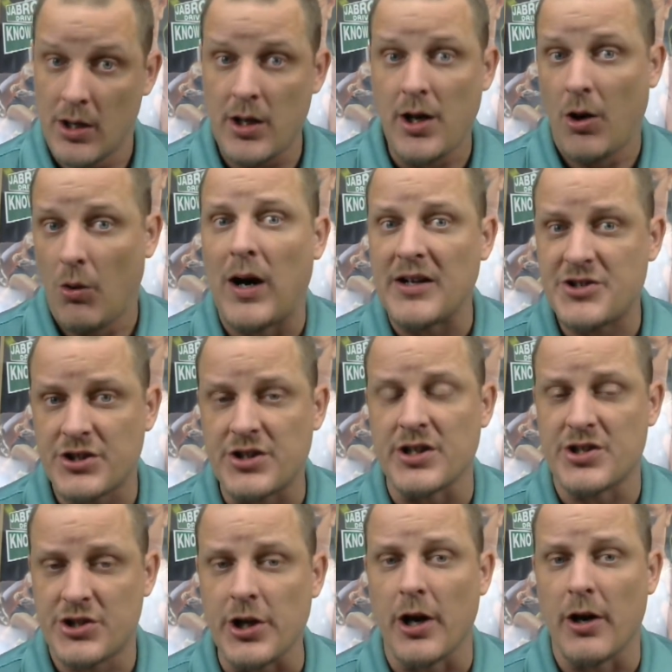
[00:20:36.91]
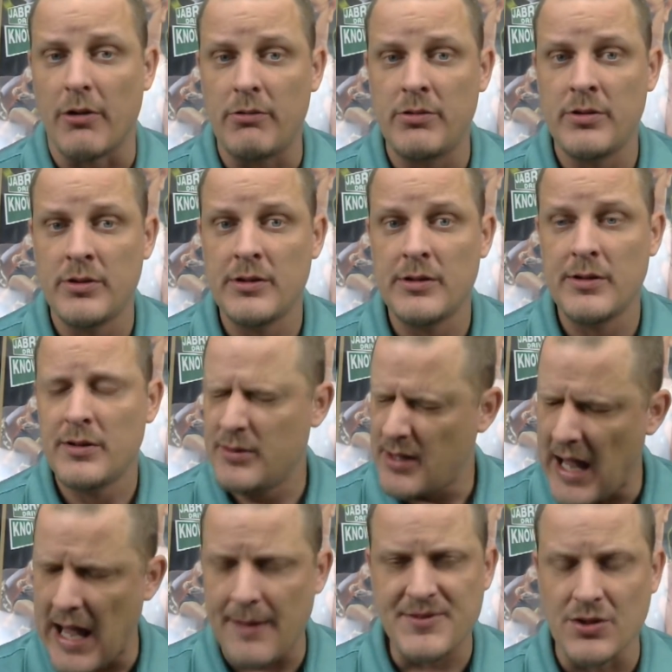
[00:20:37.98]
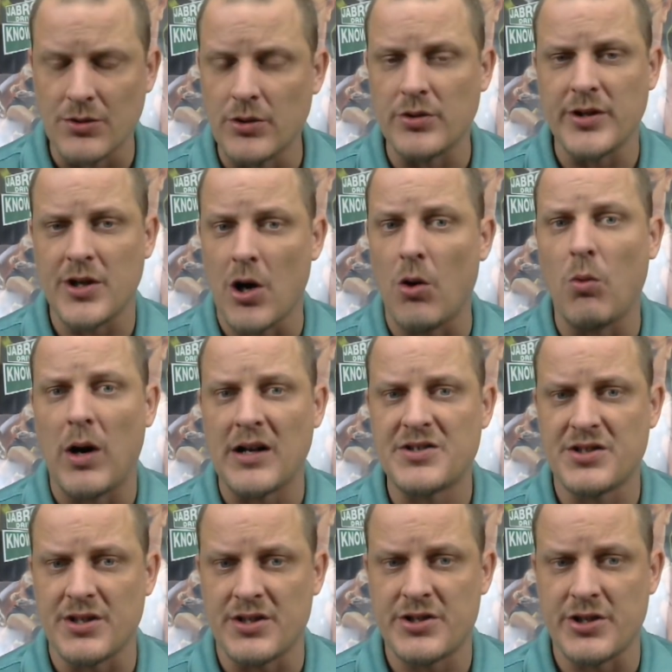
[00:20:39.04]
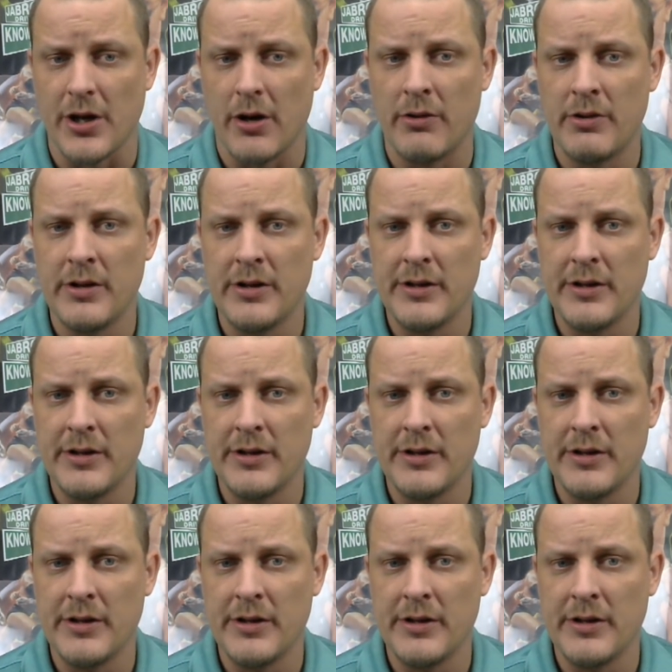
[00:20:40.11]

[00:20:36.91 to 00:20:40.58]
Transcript: go watch this show. Absolutely go watch this show.